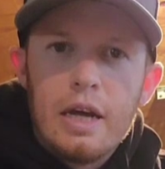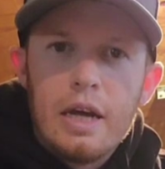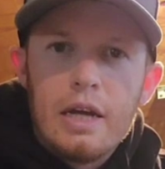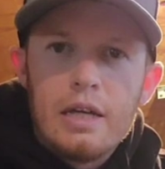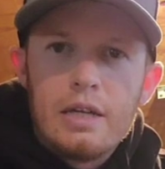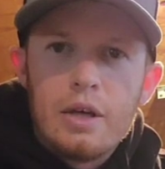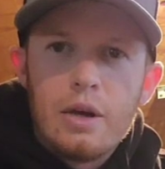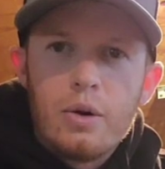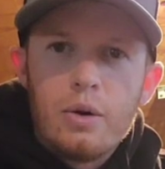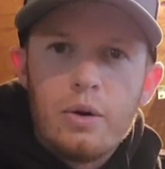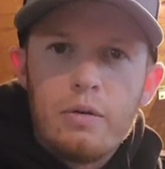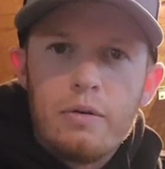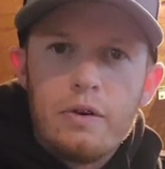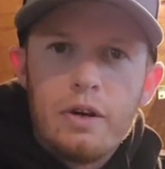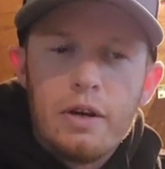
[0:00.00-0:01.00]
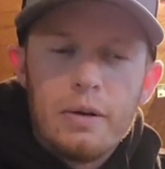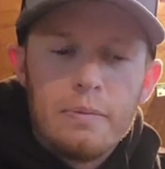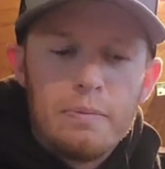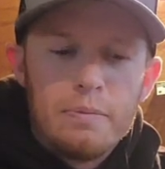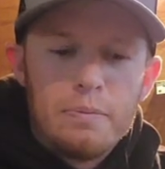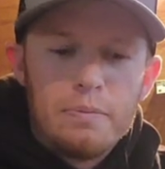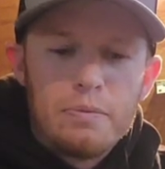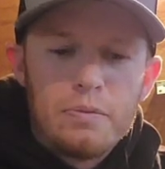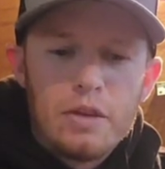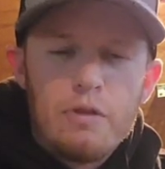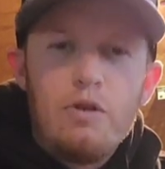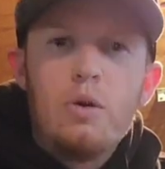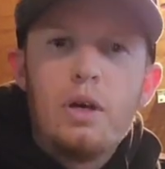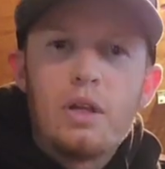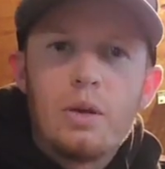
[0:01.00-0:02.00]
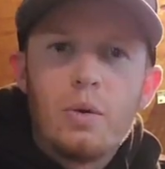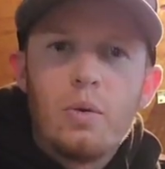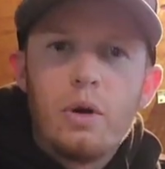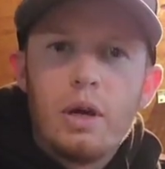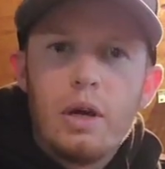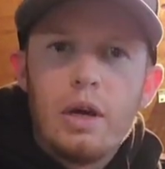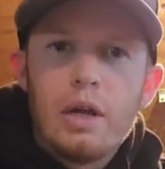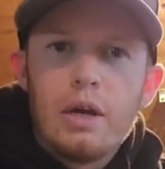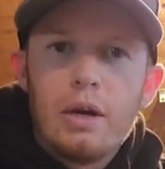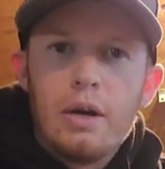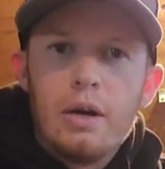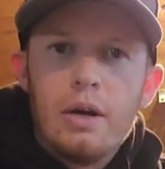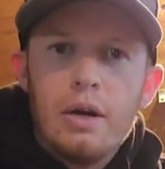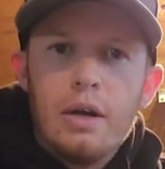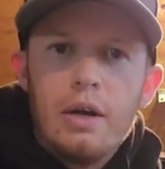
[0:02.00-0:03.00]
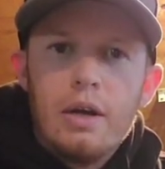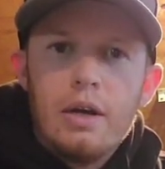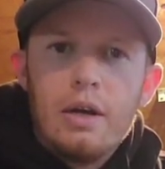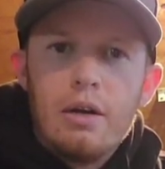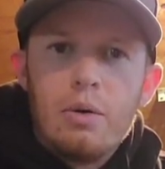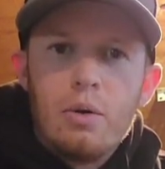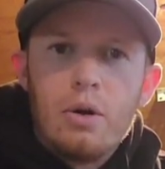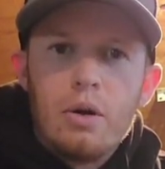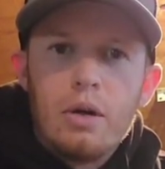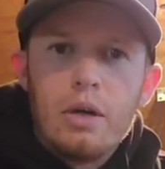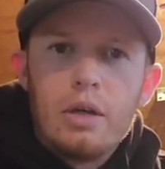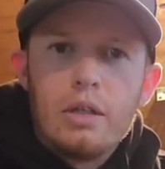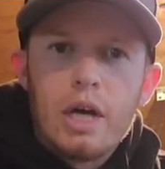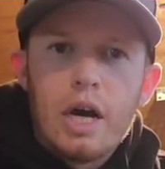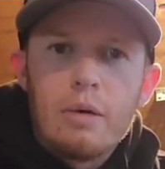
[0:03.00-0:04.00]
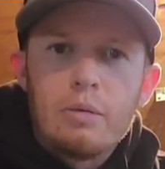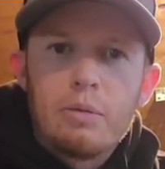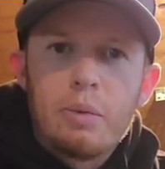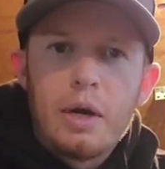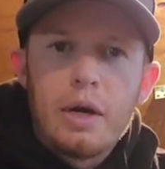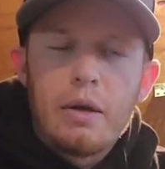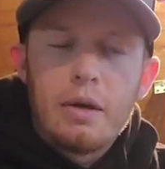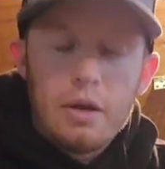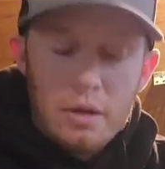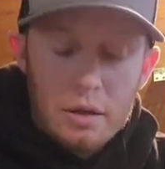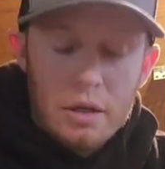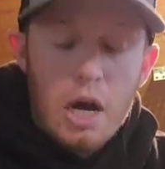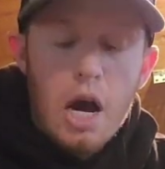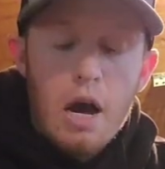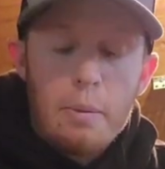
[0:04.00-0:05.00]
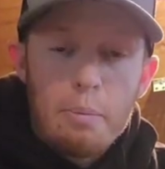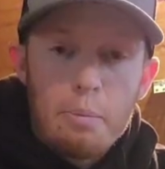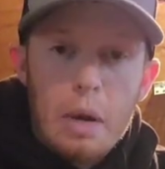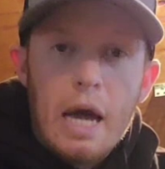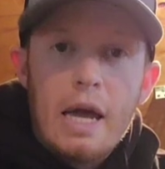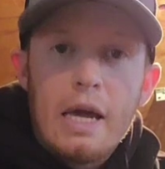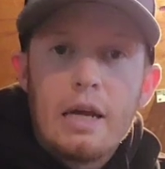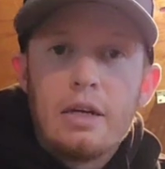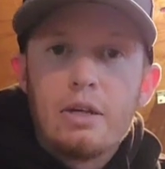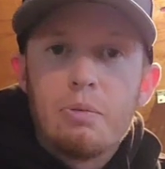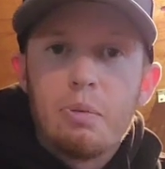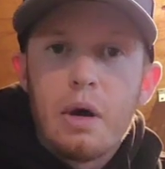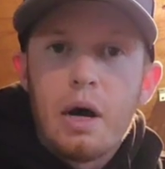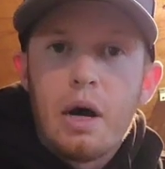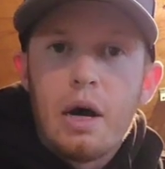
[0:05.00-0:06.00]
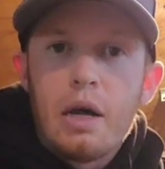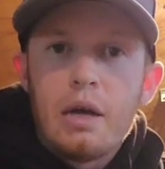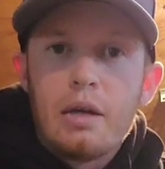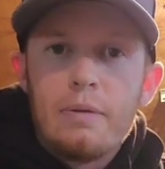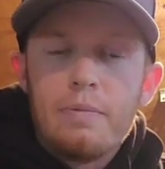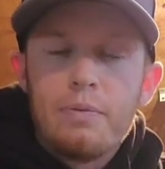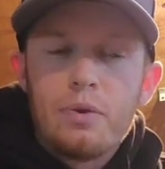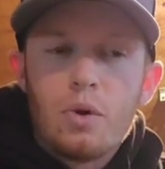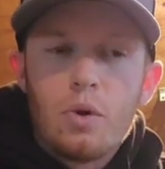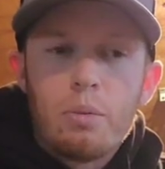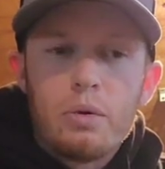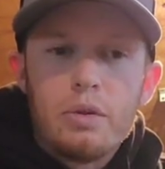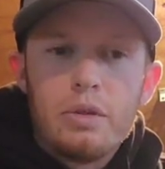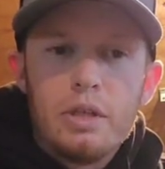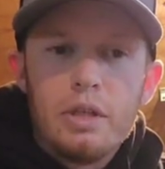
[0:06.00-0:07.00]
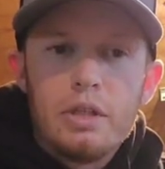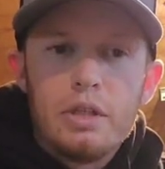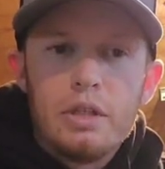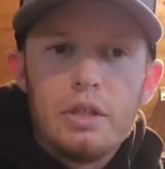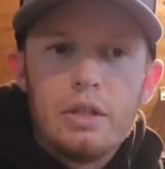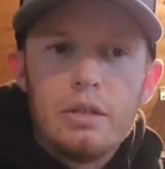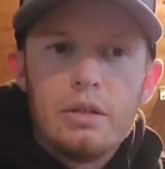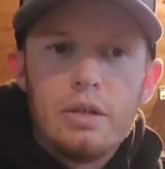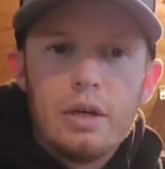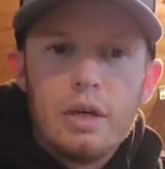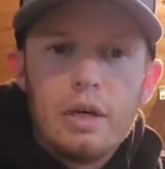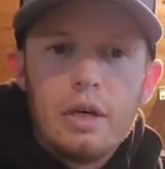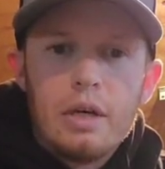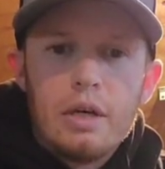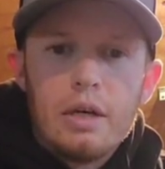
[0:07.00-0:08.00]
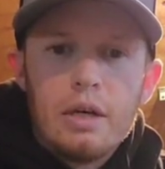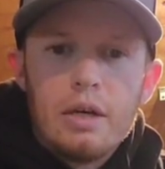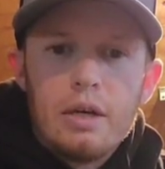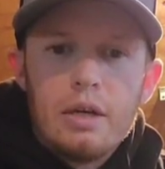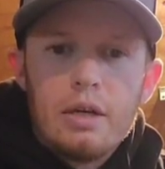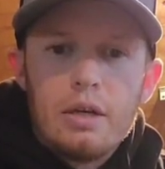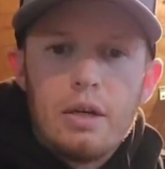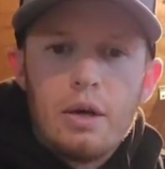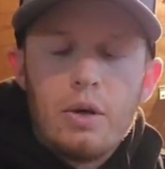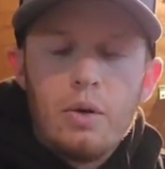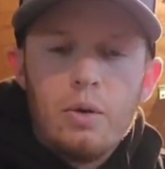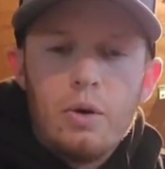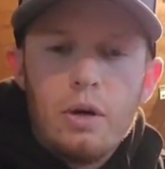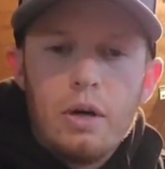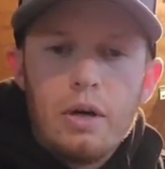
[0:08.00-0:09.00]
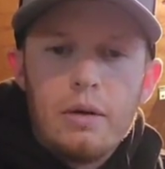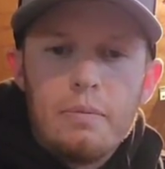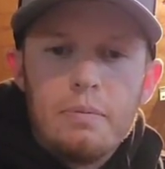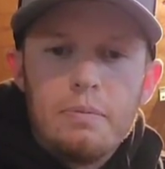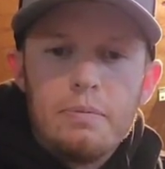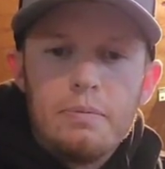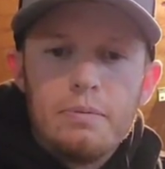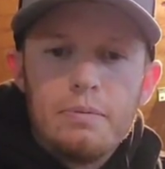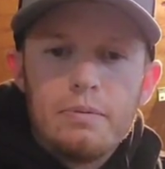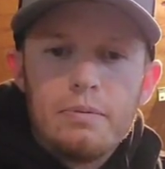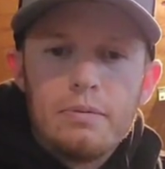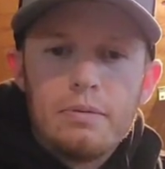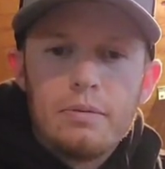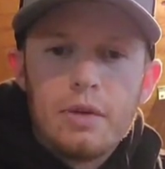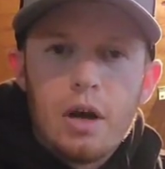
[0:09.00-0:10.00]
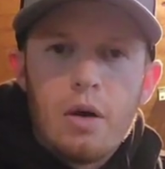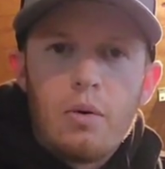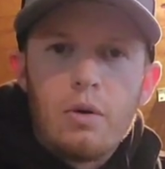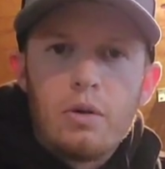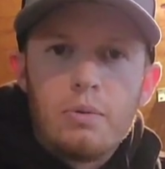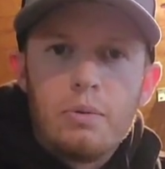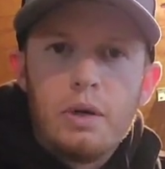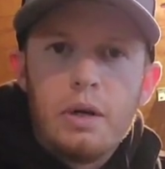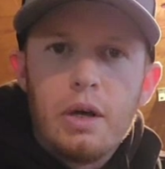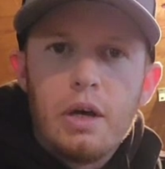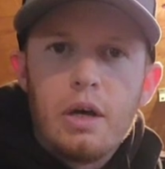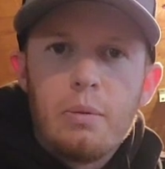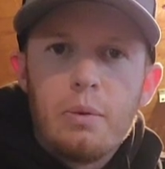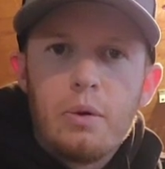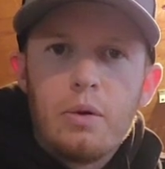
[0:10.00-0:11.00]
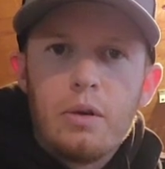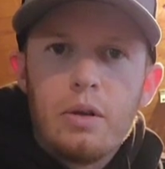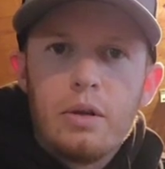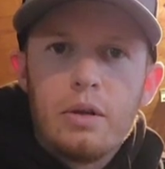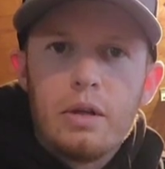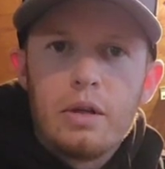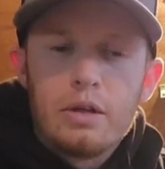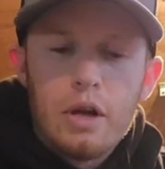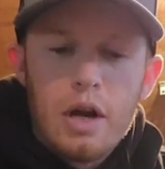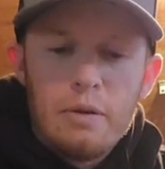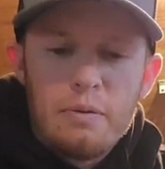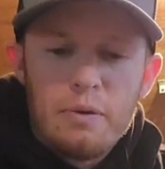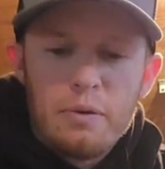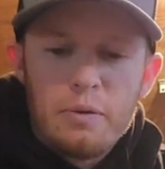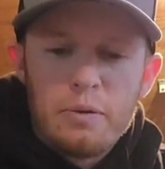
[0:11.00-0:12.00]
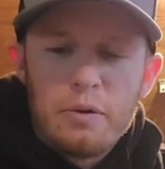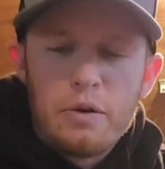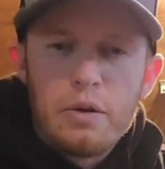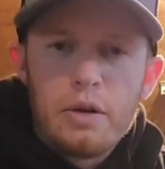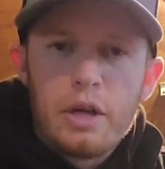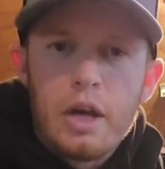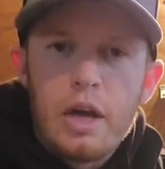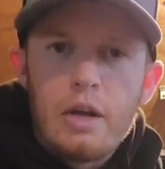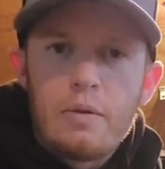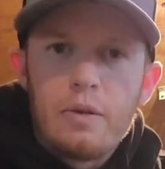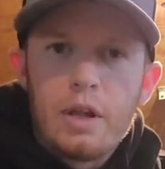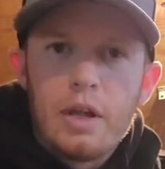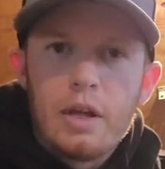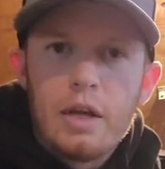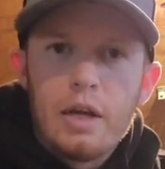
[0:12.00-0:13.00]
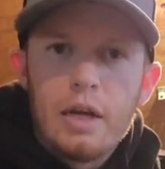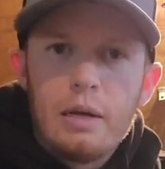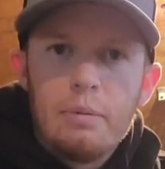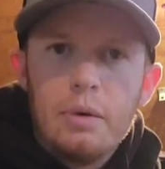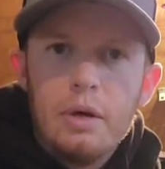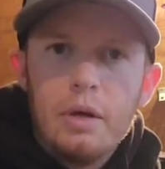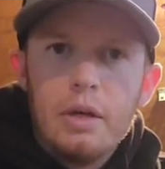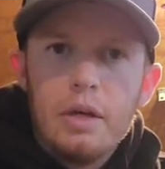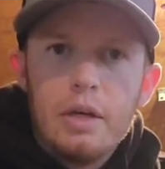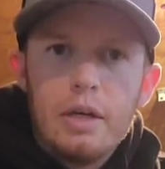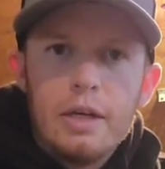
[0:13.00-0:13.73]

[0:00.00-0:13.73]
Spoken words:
day. So if you get the win or a top paying spot or position, to always be humble and grateful for your catch for that day." But